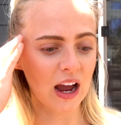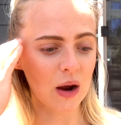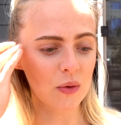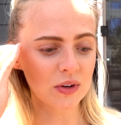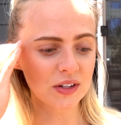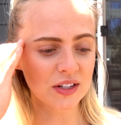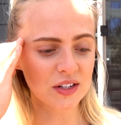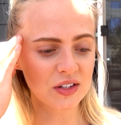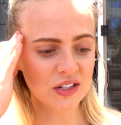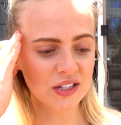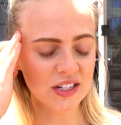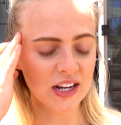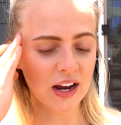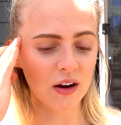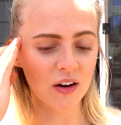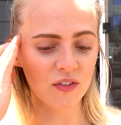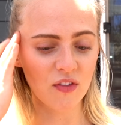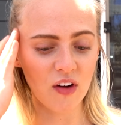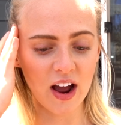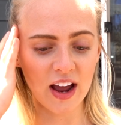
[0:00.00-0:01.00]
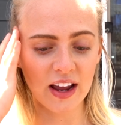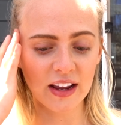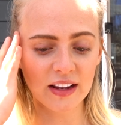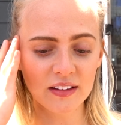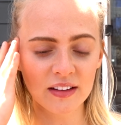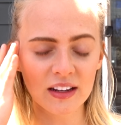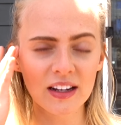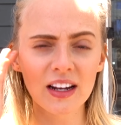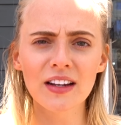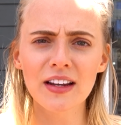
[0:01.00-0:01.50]
that was
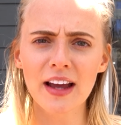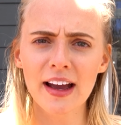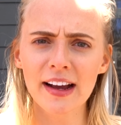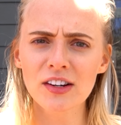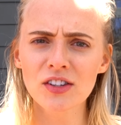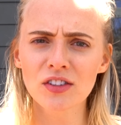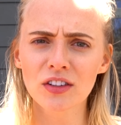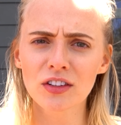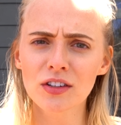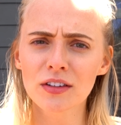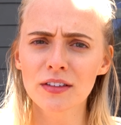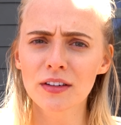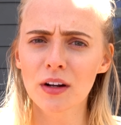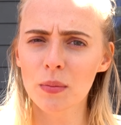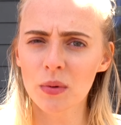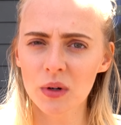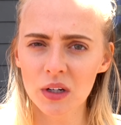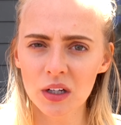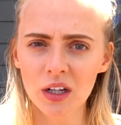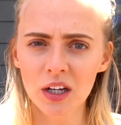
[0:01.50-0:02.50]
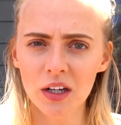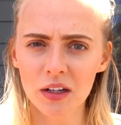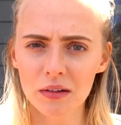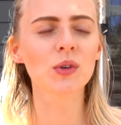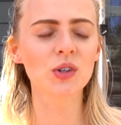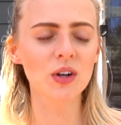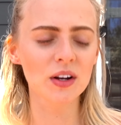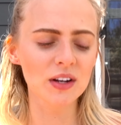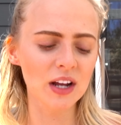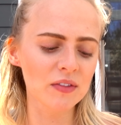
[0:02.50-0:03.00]
terrifying and it actually turned out pretty good.
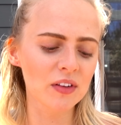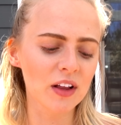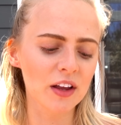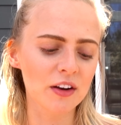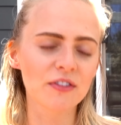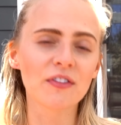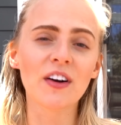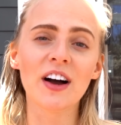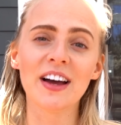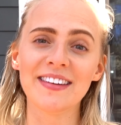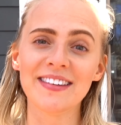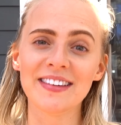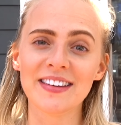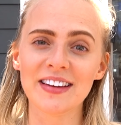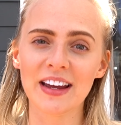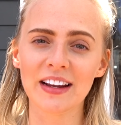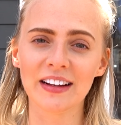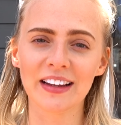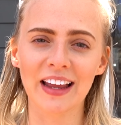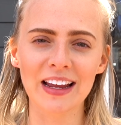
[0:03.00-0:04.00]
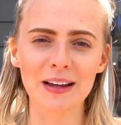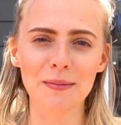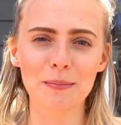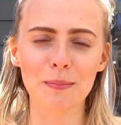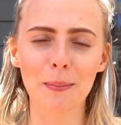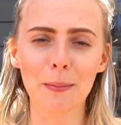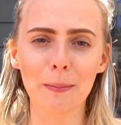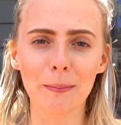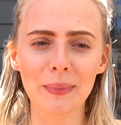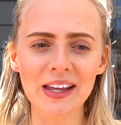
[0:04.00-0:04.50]
We tried to have a lot of fun and like
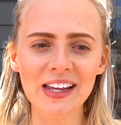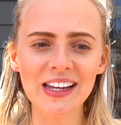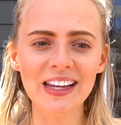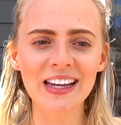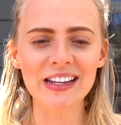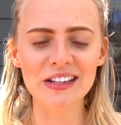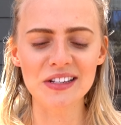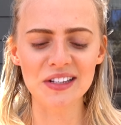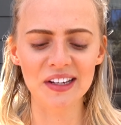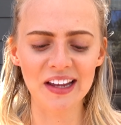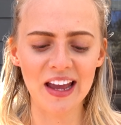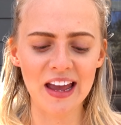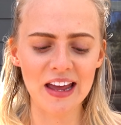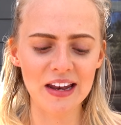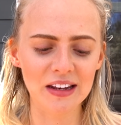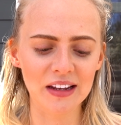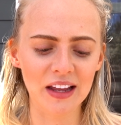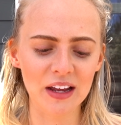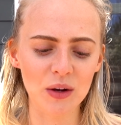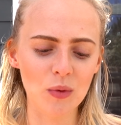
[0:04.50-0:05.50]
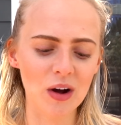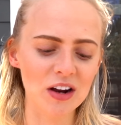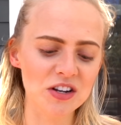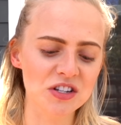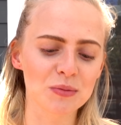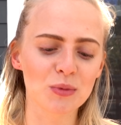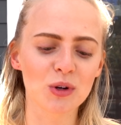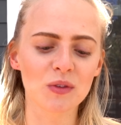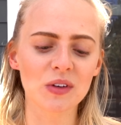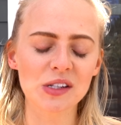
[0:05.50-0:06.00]
be kids again, like
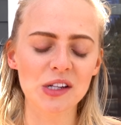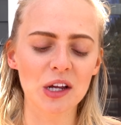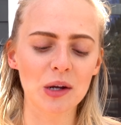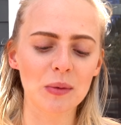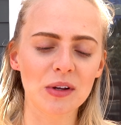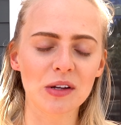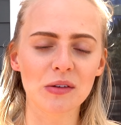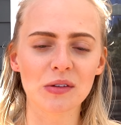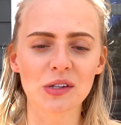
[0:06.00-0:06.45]
watch movies like we